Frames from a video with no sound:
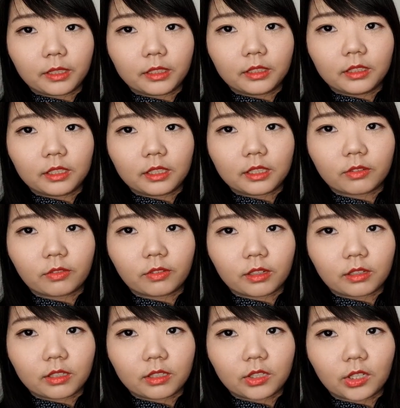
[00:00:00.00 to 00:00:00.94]
metal is
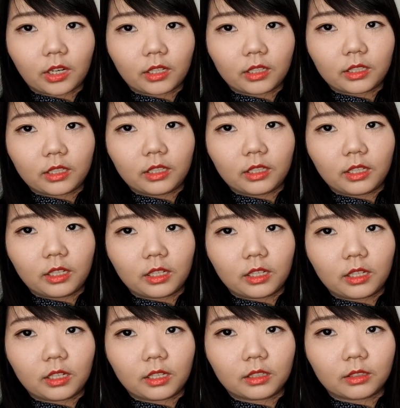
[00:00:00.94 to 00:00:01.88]
very shiny
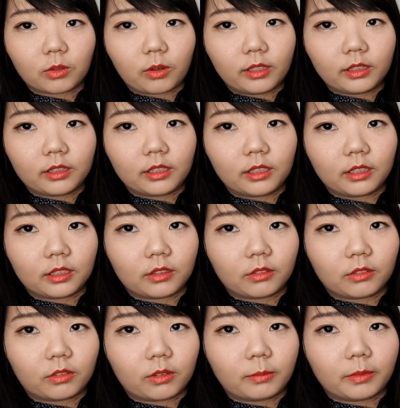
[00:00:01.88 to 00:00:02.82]
and quite thick
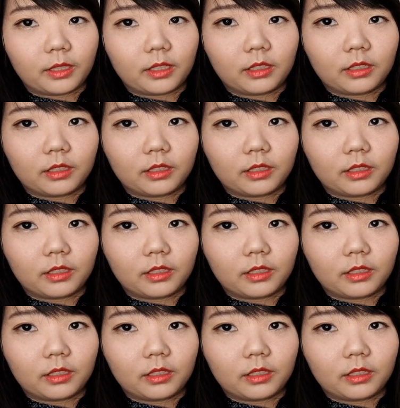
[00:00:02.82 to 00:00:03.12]
for me.